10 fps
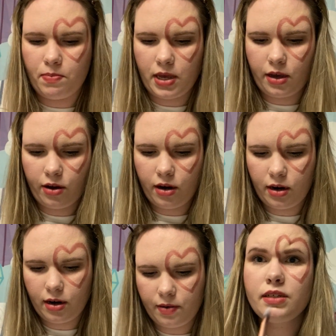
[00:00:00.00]

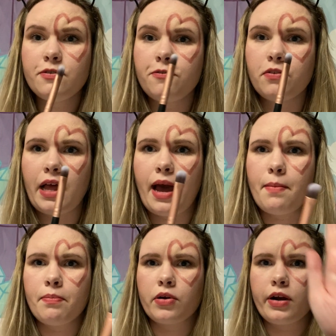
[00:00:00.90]
bigger flat
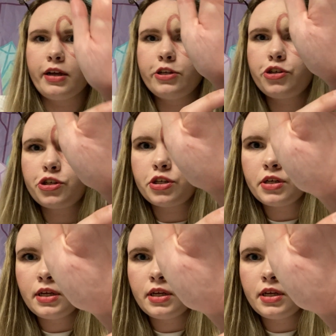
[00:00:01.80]
brush